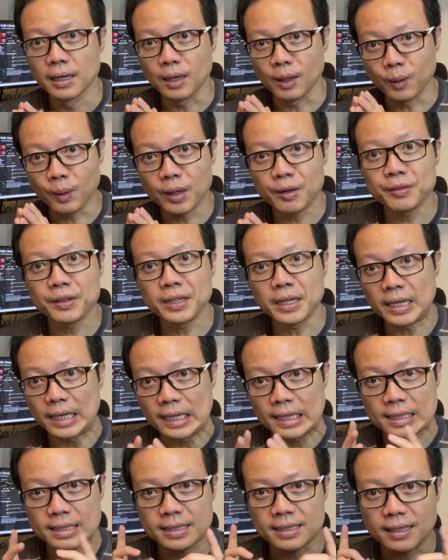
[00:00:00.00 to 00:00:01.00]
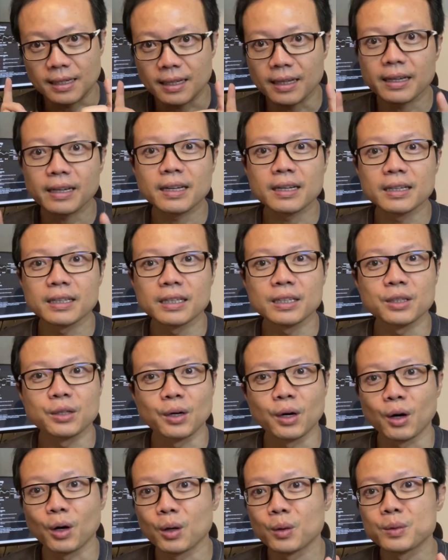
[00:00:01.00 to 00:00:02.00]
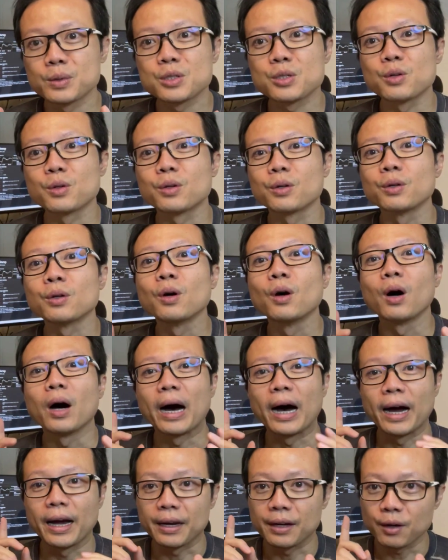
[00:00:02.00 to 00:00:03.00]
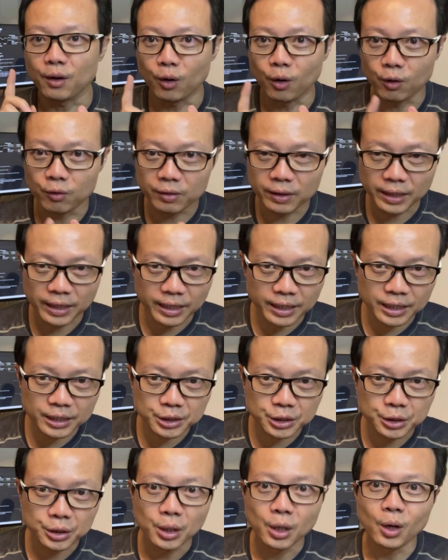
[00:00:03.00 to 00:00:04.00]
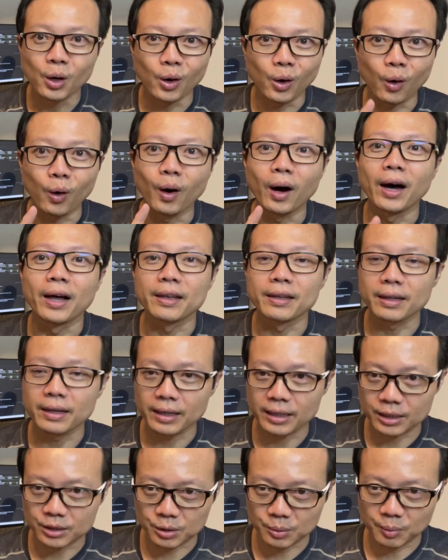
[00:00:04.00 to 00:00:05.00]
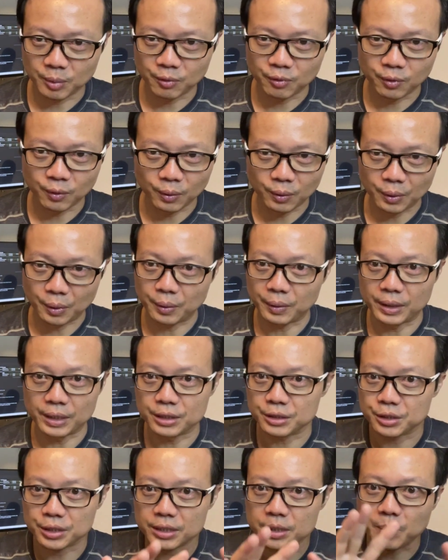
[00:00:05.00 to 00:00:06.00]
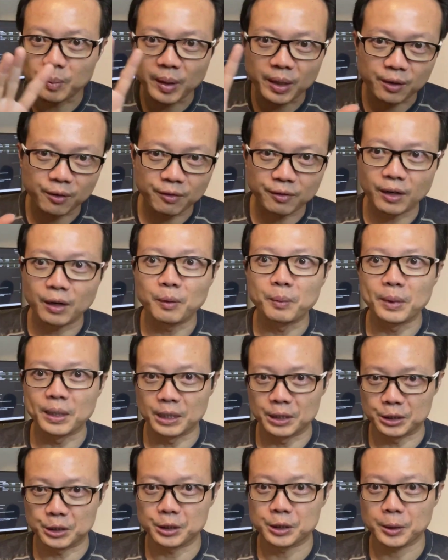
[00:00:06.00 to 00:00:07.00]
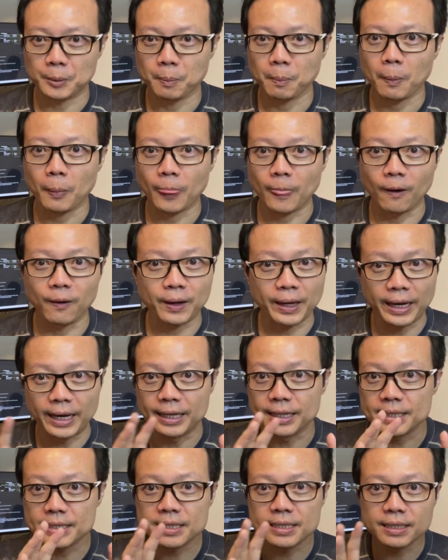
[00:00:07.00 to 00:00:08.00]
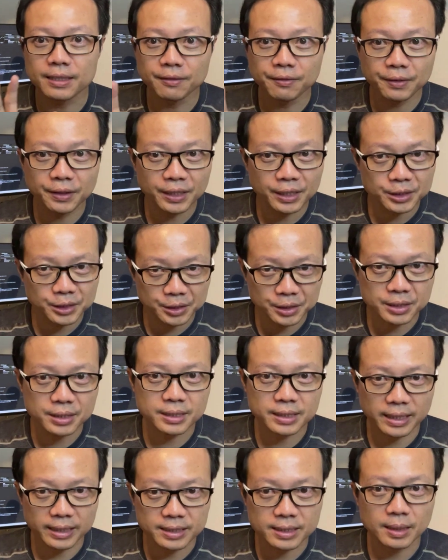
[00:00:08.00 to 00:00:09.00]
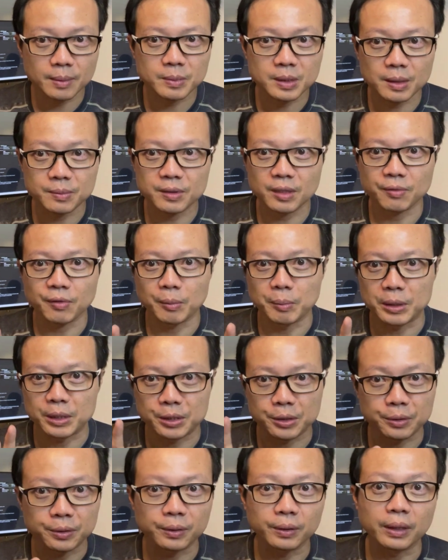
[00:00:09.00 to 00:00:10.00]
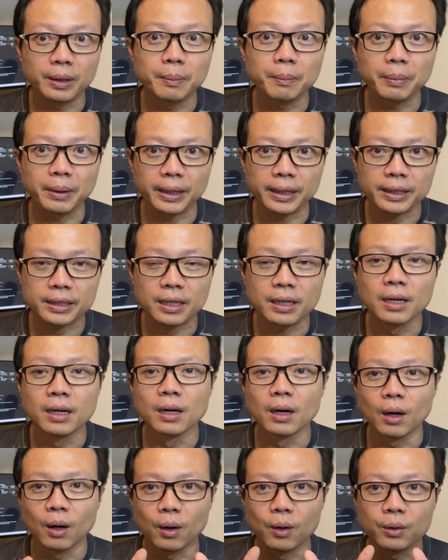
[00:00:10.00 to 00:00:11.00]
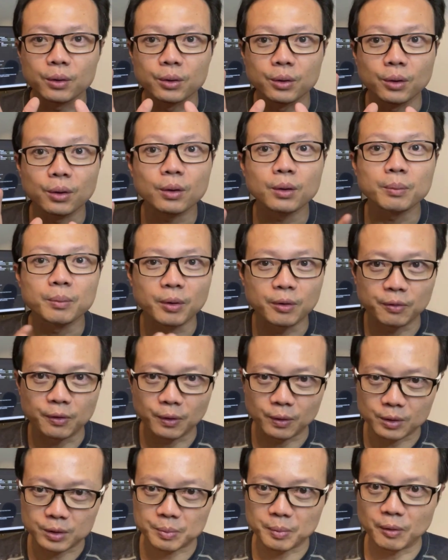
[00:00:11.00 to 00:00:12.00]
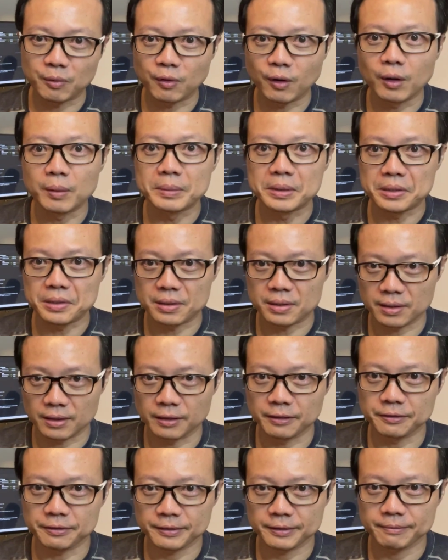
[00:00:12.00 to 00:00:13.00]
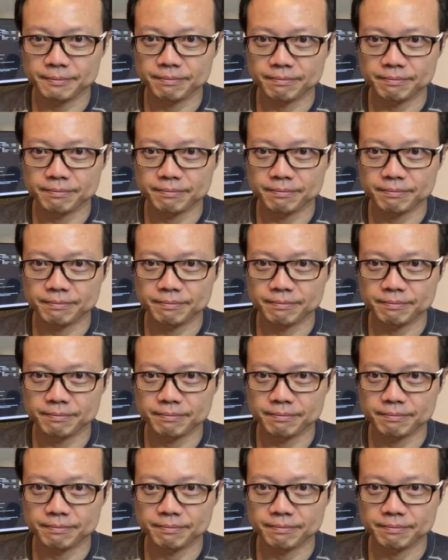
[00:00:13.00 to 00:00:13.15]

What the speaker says: However, it is likely you're always going to either overhedge or underhedge your portfolio. It is just a matter of how much. Okay, and these deviations can sometimes have a material impact on your portfolio's performance itself.